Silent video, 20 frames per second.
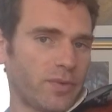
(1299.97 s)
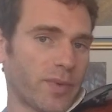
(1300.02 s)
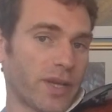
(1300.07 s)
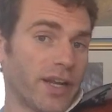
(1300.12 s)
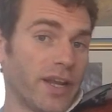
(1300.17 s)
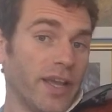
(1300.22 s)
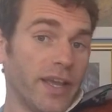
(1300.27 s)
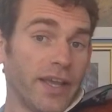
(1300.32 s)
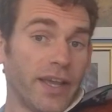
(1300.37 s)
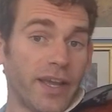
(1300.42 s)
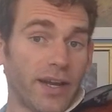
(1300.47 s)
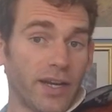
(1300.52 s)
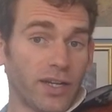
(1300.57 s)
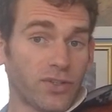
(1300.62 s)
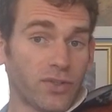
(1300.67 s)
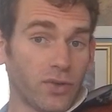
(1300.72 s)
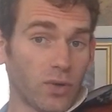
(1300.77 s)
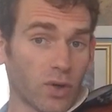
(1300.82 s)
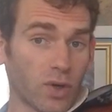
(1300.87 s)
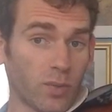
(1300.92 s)
but in its
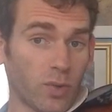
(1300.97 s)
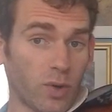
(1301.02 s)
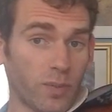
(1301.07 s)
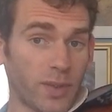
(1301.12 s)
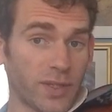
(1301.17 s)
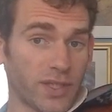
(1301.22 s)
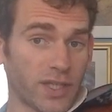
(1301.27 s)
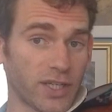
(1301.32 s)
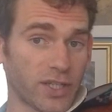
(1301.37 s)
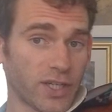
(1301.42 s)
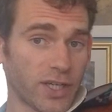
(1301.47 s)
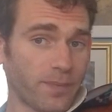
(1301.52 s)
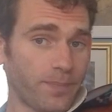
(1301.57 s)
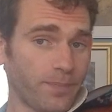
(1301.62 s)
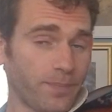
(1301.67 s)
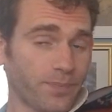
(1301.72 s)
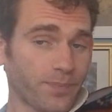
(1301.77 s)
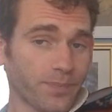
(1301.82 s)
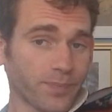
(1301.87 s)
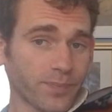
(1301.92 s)
normal position,
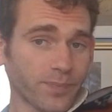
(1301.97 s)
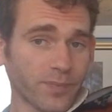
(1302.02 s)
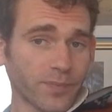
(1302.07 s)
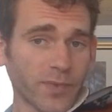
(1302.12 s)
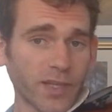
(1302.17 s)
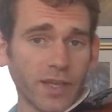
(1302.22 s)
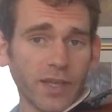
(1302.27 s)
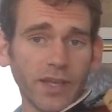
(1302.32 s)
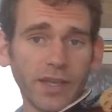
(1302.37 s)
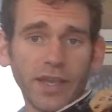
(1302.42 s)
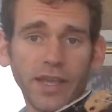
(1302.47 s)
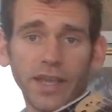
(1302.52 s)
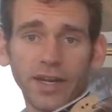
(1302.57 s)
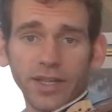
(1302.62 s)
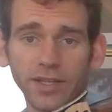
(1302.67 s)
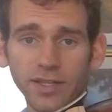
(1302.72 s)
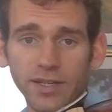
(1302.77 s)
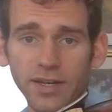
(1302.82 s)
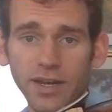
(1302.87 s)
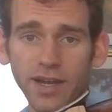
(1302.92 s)
and
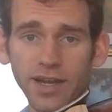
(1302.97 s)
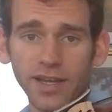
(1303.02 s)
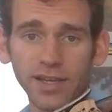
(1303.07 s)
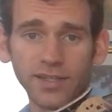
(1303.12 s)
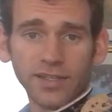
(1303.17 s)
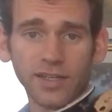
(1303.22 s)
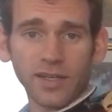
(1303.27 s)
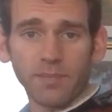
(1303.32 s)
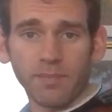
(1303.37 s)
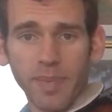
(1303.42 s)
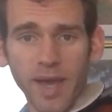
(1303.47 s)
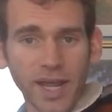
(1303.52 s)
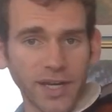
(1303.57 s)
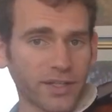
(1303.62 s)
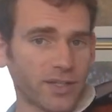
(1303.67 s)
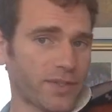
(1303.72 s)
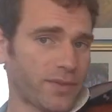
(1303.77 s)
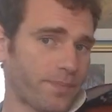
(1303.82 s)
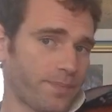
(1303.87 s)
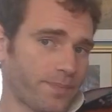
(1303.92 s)
it's nice and
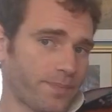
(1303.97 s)
bent.